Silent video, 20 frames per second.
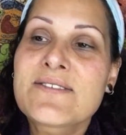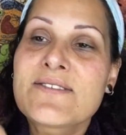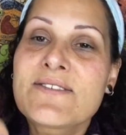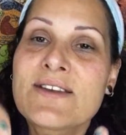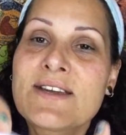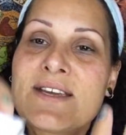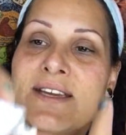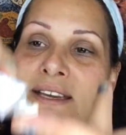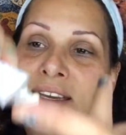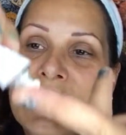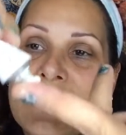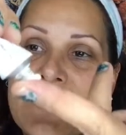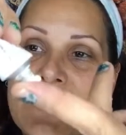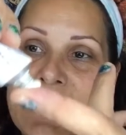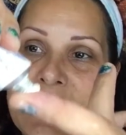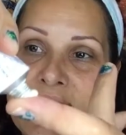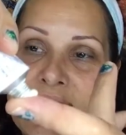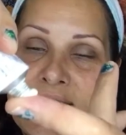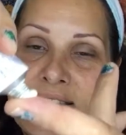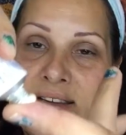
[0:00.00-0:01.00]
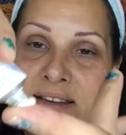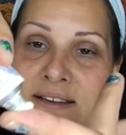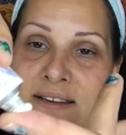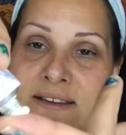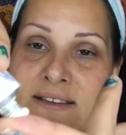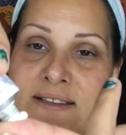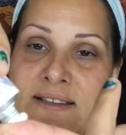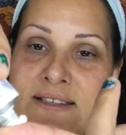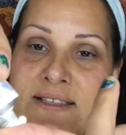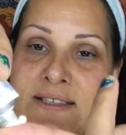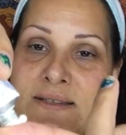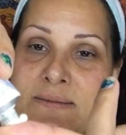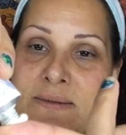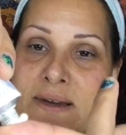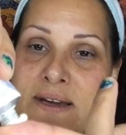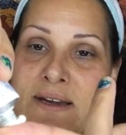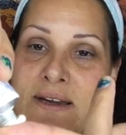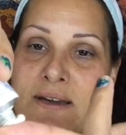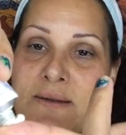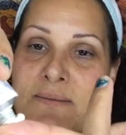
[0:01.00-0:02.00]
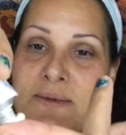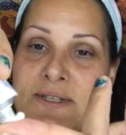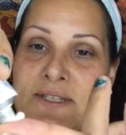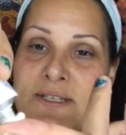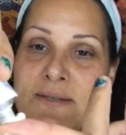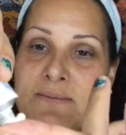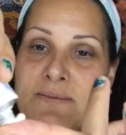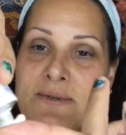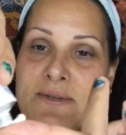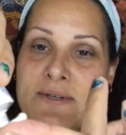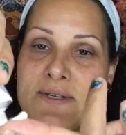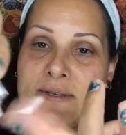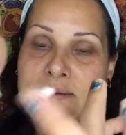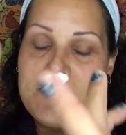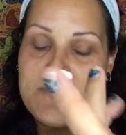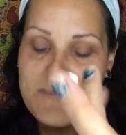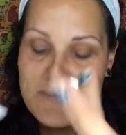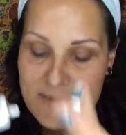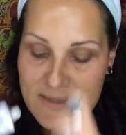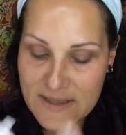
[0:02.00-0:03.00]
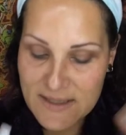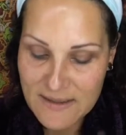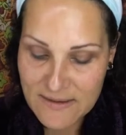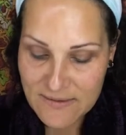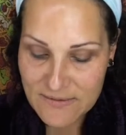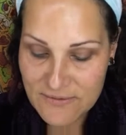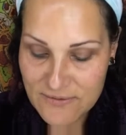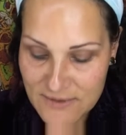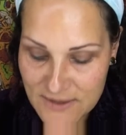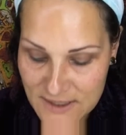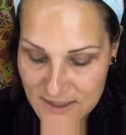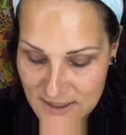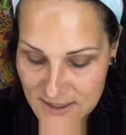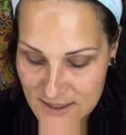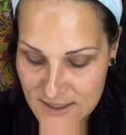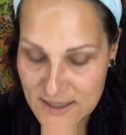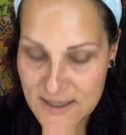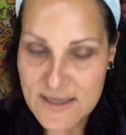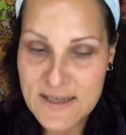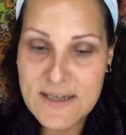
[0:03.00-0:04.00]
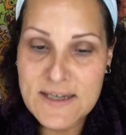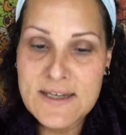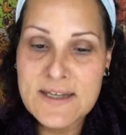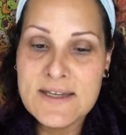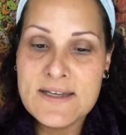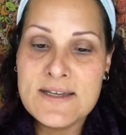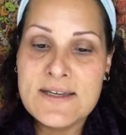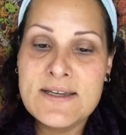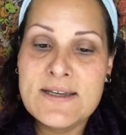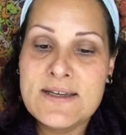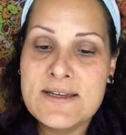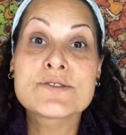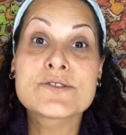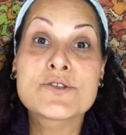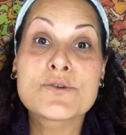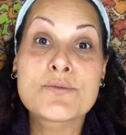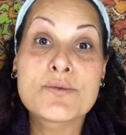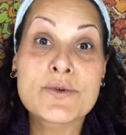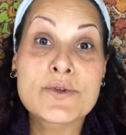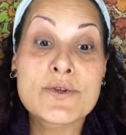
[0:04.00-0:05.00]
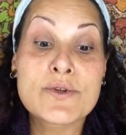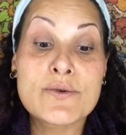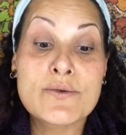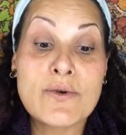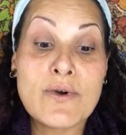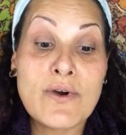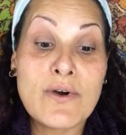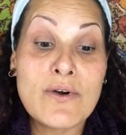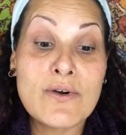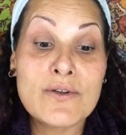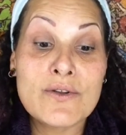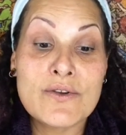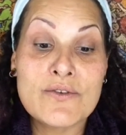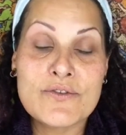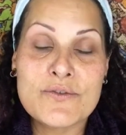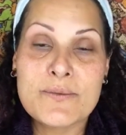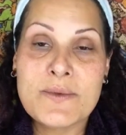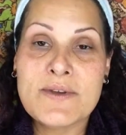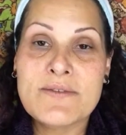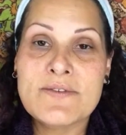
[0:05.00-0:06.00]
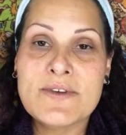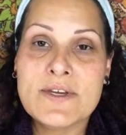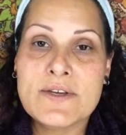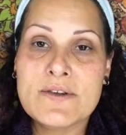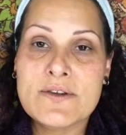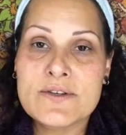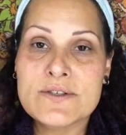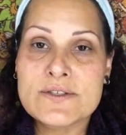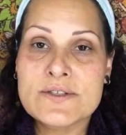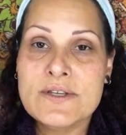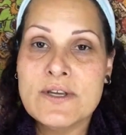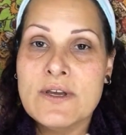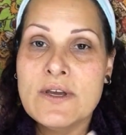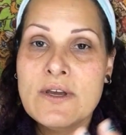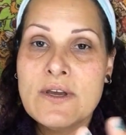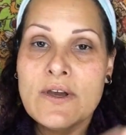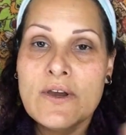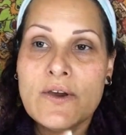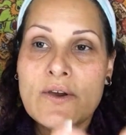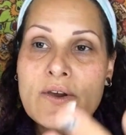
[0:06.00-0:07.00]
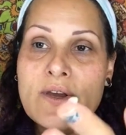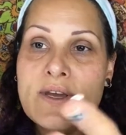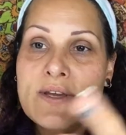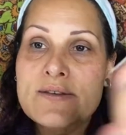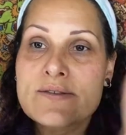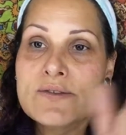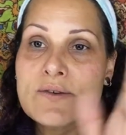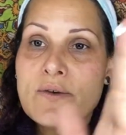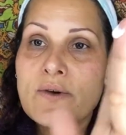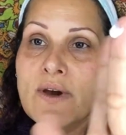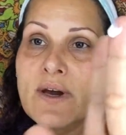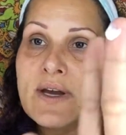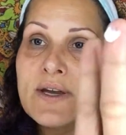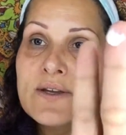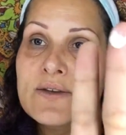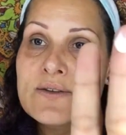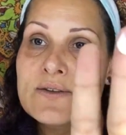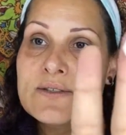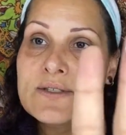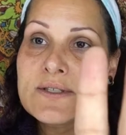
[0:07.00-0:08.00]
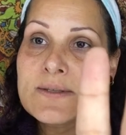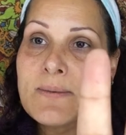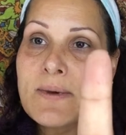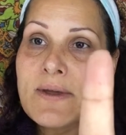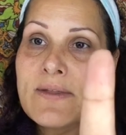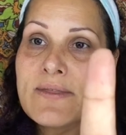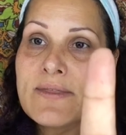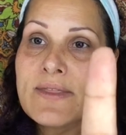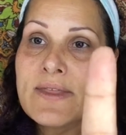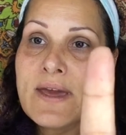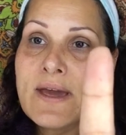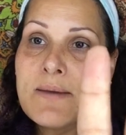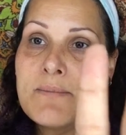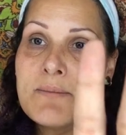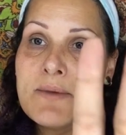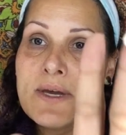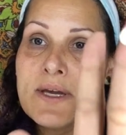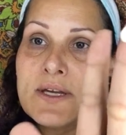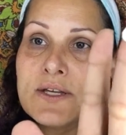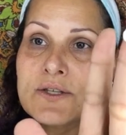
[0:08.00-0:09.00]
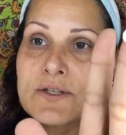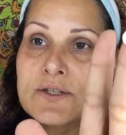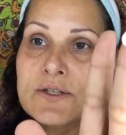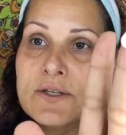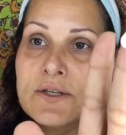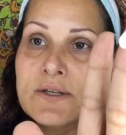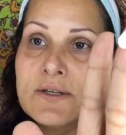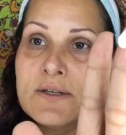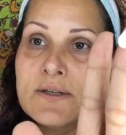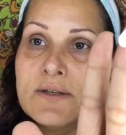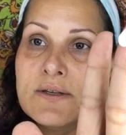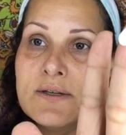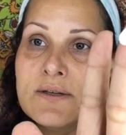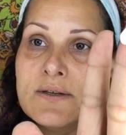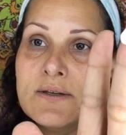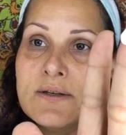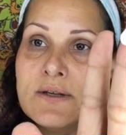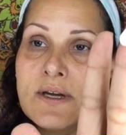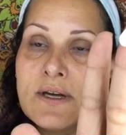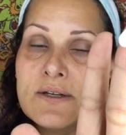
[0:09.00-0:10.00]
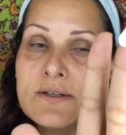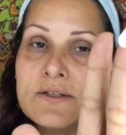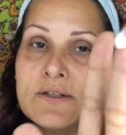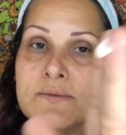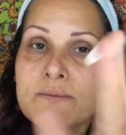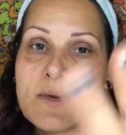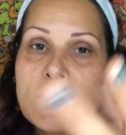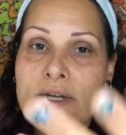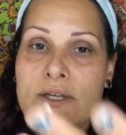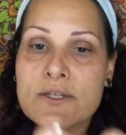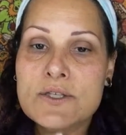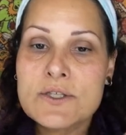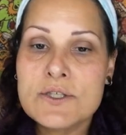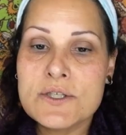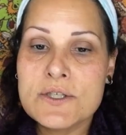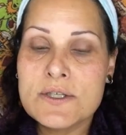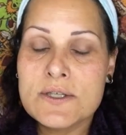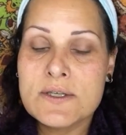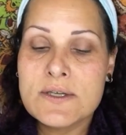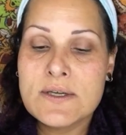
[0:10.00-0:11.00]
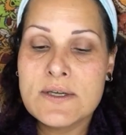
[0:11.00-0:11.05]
freaking, this is about how much I put on, but I have freaking super glue all over my fingers. Okay, so I used about that much, not too much.